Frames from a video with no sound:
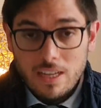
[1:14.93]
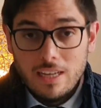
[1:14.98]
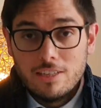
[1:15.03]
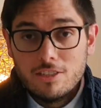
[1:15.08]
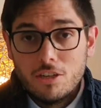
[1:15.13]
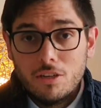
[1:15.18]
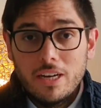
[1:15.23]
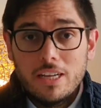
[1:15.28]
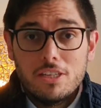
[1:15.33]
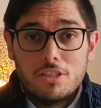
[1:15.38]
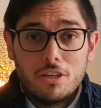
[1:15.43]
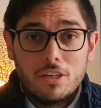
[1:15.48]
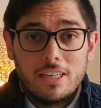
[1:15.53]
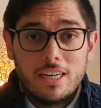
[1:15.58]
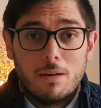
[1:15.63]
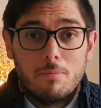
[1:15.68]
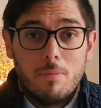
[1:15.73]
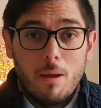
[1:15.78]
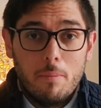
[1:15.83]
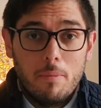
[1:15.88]
So let's look at
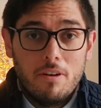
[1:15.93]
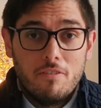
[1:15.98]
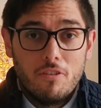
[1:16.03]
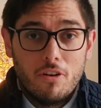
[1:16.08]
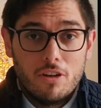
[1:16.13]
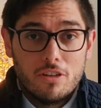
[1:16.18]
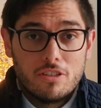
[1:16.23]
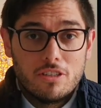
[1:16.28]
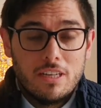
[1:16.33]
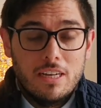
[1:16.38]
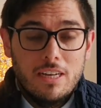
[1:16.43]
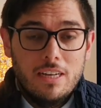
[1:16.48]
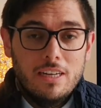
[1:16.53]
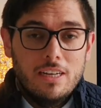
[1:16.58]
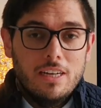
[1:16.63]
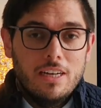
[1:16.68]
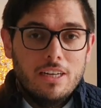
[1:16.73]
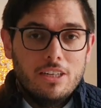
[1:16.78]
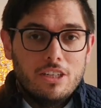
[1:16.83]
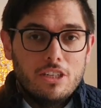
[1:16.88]
our memory verse
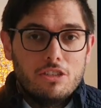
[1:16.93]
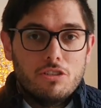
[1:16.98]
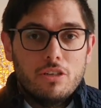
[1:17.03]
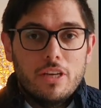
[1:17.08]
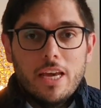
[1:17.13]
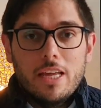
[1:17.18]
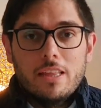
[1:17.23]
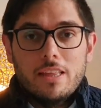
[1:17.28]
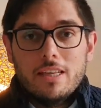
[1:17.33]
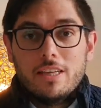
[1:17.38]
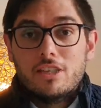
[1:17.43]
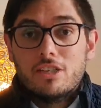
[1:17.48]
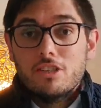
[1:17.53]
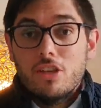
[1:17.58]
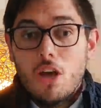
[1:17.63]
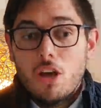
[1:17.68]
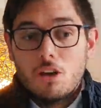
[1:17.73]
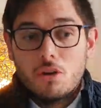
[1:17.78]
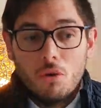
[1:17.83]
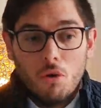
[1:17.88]
just to get things
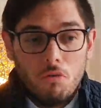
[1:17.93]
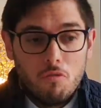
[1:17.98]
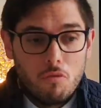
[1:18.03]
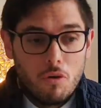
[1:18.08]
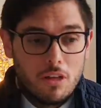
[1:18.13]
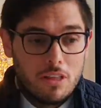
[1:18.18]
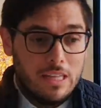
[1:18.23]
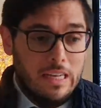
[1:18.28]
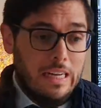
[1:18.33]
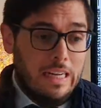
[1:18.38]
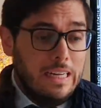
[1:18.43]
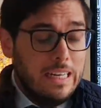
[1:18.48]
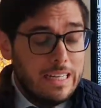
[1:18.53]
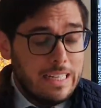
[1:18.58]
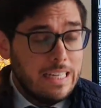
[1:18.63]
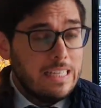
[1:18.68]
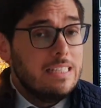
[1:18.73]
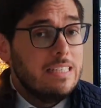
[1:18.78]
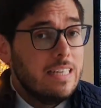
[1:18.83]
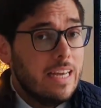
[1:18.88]
started off with.
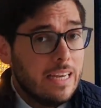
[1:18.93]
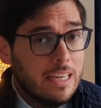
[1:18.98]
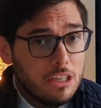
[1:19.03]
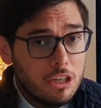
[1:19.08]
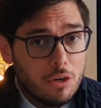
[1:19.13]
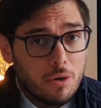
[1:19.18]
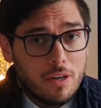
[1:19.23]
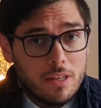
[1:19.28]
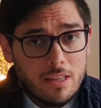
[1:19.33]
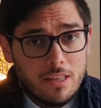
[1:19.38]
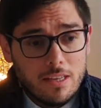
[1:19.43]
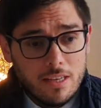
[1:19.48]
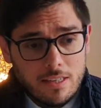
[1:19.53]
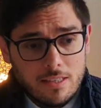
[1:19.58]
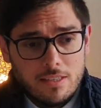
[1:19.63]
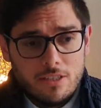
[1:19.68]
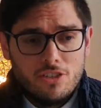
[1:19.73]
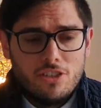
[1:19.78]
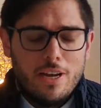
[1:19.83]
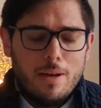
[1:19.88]
That's 2
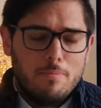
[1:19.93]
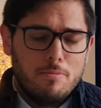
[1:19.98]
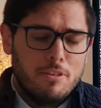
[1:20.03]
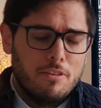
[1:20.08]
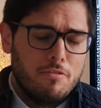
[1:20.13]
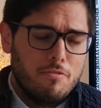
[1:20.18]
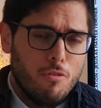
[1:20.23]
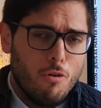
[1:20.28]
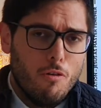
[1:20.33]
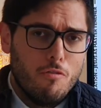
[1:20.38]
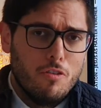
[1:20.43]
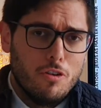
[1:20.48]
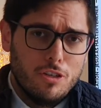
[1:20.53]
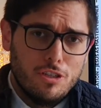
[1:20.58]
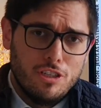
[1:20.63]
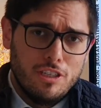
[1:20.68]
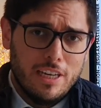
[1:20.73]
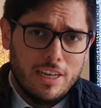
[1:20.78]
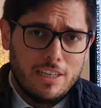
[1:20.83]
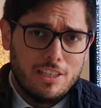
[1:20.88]
Corinthians chapter 4,
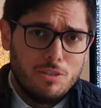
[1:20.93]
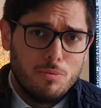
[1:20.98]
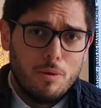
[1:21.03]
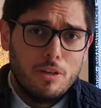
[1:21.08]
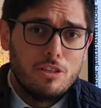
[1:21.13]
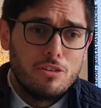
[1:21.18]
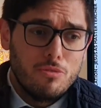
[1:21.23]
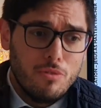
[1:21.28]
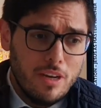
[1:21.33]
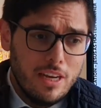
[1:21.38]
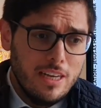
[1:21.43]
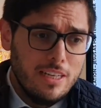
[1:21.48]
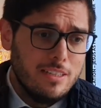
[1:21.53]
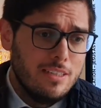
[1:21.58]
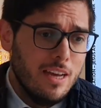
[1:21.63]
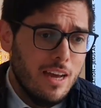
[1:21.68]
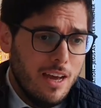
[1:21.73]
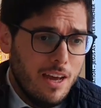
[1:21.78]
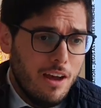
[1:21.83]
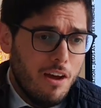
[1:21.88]
verse 6, which
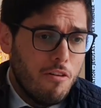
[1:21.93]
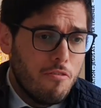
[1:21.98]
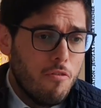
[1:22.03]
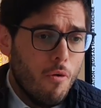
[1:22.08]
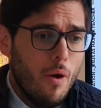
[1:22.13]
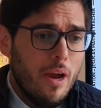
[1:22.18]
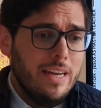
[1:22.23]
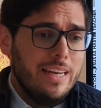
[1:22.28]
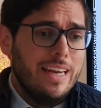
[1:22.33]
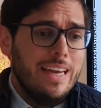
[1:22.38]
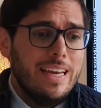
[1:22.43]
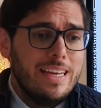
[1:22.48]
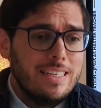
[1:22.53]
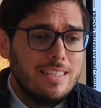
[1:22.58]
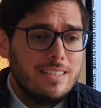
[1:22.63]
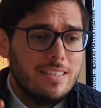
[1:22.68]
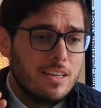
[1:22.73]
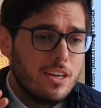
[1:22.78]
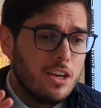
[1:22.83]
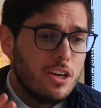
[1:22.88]
reads, "For it
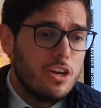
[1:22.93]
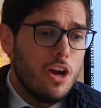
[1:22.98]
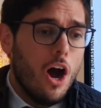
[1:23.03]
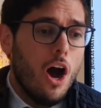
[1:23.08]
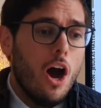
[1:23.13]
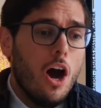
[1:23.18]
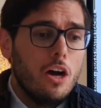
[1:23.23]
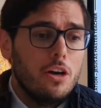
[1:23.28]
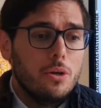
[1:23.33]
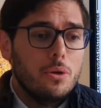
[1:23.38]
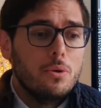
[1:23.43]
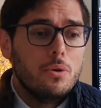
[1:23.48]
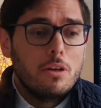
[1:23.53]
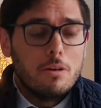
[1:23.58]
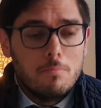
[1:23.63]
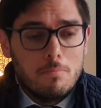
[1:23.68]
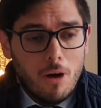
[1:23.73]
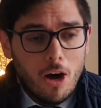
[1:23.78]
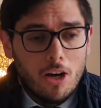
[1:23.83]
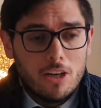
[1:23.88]
is the God who
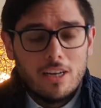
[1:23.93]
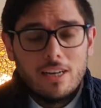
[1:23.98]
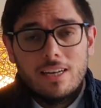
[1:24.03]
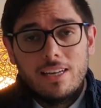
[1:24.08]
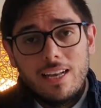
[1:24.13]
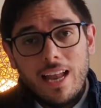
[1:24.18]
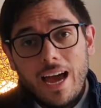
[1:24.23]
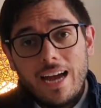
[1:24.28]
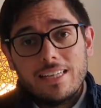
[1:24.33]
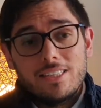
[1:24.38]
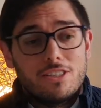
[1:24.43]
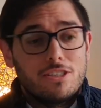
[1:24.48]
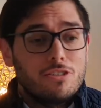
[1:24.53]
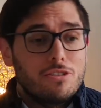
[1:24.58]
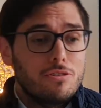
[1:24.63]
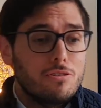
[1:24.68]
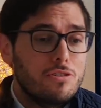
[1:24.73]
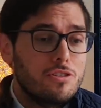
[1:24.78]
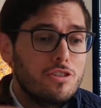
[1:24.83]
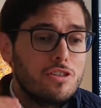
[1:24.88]
commanded light
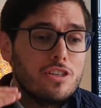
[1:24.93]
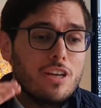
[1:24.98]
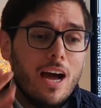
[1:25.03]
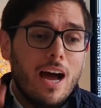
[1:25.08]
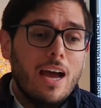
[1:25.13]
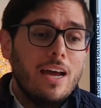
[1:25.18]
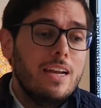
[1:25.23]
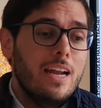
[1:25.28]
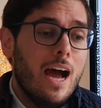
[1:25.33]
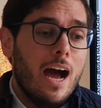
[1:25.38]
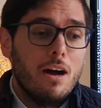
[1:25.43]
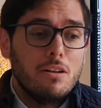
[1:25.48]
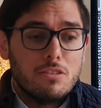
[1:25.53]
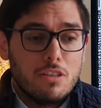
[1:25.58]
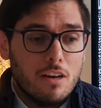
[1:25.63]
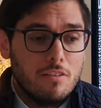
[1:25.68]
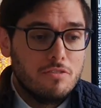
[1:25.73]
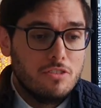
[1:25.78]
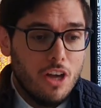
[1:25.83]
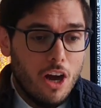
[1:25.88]
to shine out
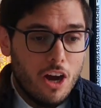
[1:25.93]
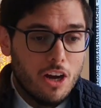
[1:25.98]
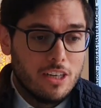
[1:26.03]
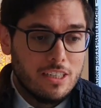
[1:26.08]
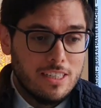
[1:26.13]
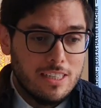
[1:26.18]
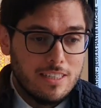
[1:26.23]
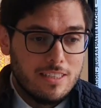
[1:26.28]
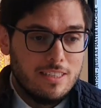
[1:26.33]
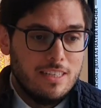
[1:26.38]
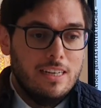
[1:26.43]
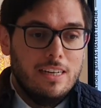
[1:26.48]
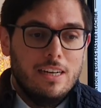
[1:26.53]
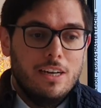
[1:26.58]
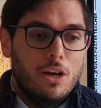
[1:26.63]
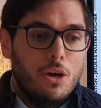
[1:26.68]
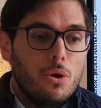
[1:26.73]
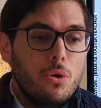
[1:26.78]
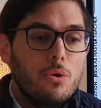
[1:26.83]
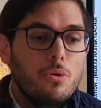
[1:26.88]
of darkness,
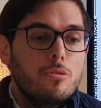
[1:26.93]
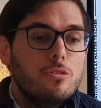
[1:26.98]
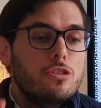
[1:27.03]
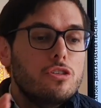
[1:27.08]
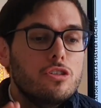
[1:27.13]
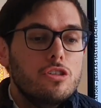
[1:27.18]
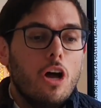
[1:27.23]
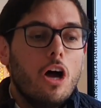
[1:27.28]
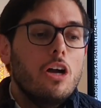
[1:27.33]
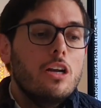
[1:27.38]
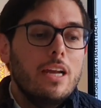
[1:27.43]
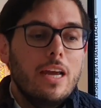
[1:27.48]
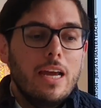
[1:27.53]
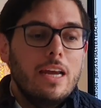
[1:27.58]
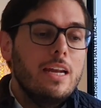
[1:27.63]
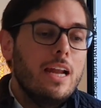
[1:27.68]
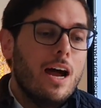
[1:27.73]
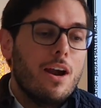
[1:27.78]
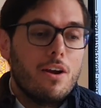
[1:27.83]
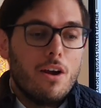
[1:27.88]
who shone
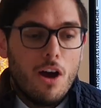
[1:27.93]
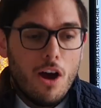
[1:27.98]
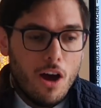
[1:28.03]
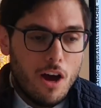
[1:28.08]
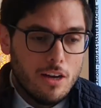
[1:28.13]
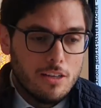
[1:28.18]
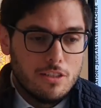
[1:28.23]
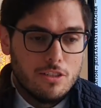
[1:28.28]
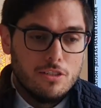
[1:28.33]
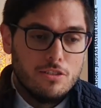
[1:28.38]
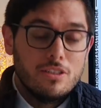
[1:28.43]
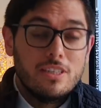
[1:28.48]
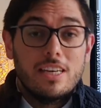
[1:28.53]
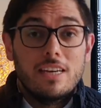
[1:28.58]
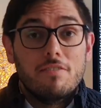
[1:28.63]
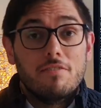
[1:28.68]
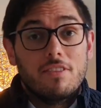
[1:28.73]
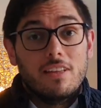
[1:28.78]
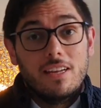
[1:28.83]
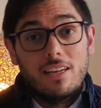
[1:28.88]
in our hearts to
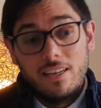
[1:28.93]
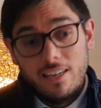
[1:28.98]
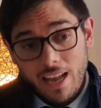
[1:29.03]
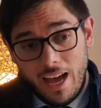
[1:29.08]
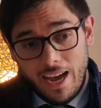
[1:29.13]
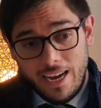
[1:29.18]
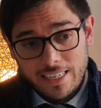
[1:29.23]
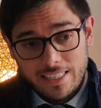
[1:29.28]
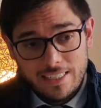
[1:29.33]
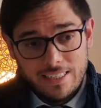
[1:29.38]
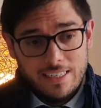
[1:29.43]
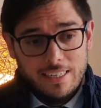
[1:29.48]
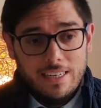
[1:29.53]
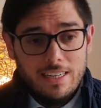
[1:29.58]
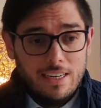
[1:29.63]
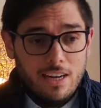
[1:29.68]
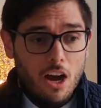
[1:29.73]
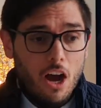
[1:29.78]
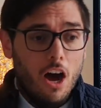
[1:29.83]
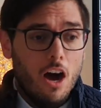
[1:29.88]
give the light
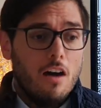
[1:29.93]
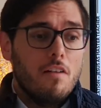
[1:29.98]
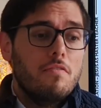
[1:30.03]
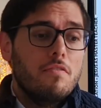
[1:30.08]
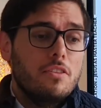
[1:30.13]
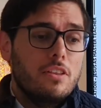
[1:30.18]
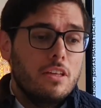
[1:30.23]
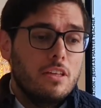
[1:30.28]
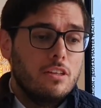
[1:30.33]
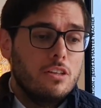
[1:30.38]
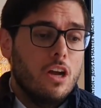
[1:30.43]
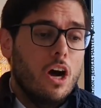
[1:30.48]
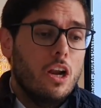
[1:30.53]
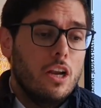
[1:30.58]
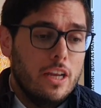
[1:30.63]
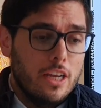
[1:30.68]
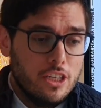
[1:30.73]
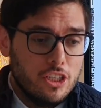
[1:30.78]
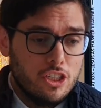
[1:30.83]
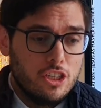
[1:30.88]
of the
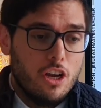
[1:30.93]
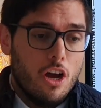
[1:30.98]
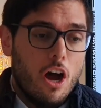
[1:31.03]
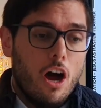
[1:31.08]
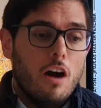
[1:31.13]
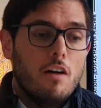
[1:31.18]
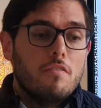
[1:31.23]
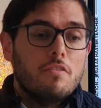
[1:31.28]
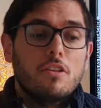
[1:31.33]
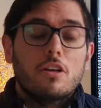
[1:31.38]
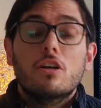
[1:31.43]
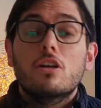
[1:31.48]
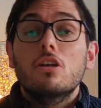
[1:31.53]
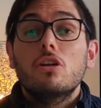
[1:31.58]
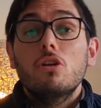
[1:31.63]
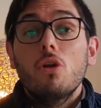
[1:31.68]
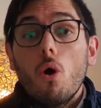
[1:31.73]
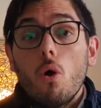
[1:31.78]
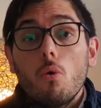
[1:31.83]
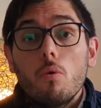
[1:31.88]
knowledge of the
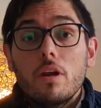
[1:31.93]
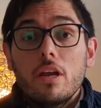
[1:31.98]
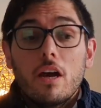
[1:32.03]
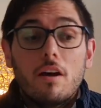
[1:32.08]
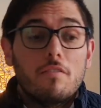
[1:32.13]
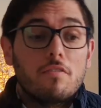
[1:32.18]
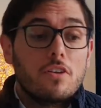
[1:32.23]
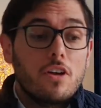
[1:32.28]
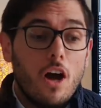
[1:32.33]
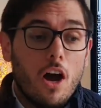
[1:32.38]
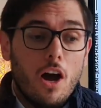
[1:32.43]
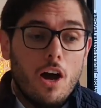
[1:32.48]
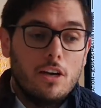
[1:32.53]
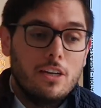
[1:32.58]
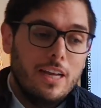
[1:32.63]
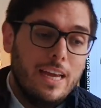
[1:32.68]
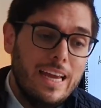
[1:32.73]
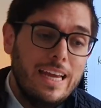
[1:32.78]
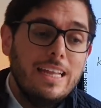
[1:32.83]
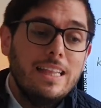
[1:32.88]
glory of
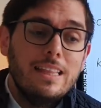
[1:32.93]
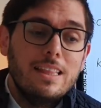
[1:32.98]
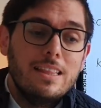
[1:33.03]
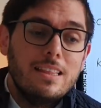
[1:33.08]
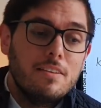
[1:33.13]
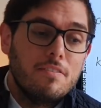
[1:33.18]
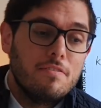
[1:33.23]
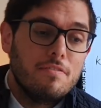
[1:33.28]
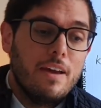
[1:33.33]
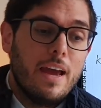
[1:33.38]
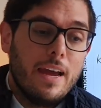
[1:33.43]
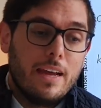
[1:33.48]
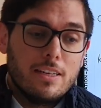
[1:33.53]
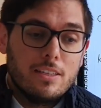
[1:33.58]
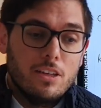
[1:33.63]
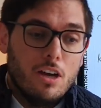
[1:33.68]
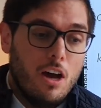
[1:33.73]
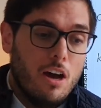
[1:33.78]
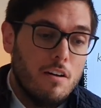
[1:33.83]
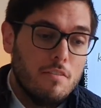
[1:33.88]
God in the
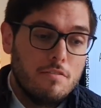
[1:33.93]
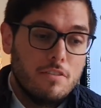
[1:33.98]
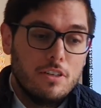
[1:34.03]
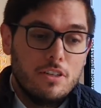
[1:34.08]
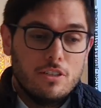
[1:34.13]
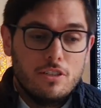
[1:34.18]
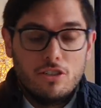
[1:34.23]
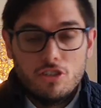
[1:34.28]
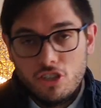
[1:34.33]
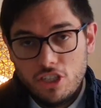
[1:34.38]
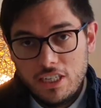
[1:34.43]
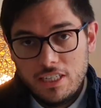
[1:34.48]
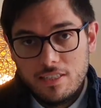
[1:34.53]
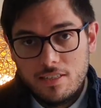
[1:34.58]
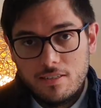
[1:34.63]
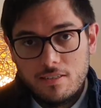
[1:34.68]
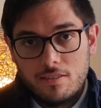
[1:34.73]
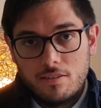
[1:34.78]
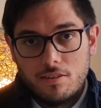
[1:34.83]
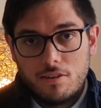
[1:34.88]
fact of
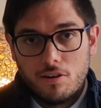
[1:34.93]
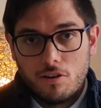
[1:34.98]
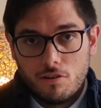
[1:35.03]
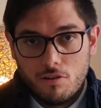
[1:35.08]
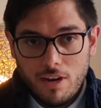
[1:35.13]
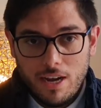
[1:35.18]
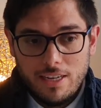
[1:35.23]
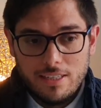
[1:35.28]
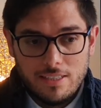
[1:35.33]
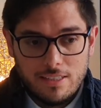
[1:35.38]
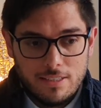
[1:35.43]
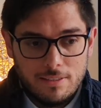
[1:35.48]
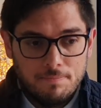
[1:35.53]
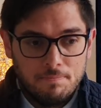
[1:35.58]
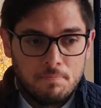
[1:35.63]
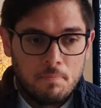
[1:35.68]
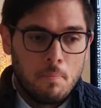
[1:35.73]
Jesus Christ."